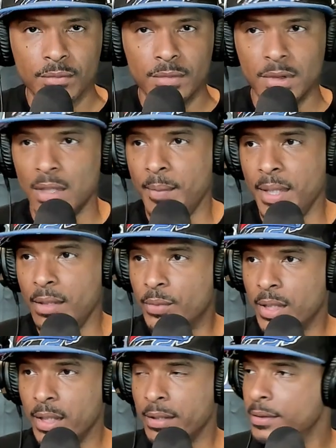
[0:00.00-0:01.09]
I mean,
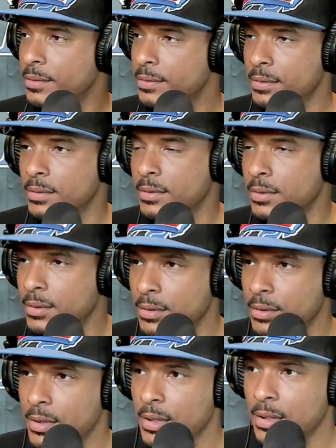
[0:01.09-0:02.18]
really?
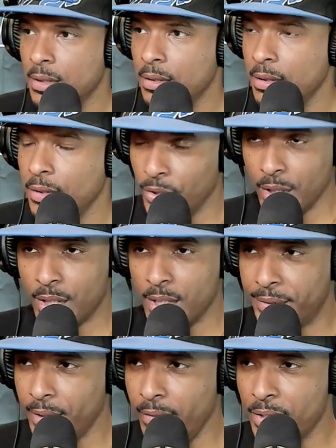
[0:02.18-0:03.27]
You can
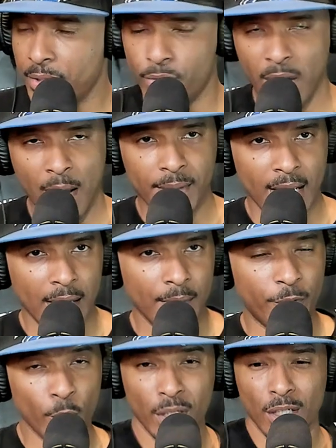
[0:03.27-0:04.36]
consider this a trap game.
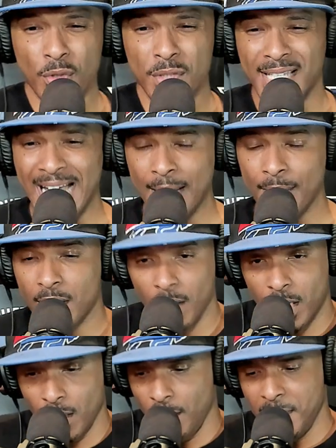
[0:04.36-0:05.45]
If we're going to lose a game,
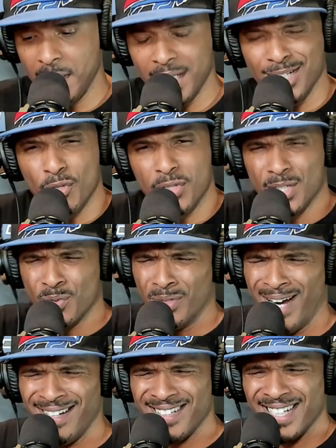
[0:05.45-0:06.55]
let's lose this one,
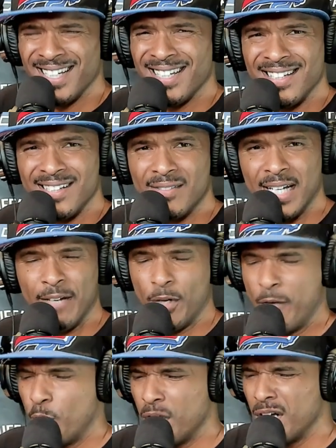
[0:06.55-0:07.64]
right? Right? If
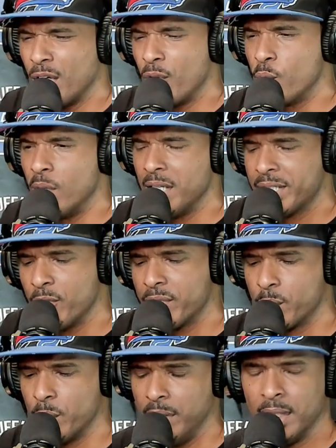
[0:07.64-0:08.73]
we're going to lose one, let's lose
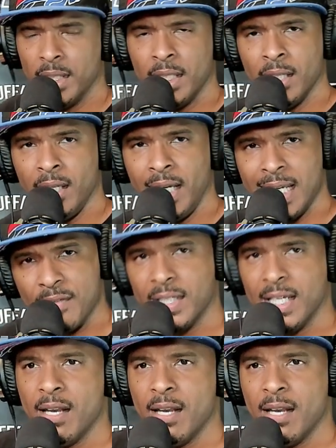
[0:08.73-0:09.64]
this one. NFC, another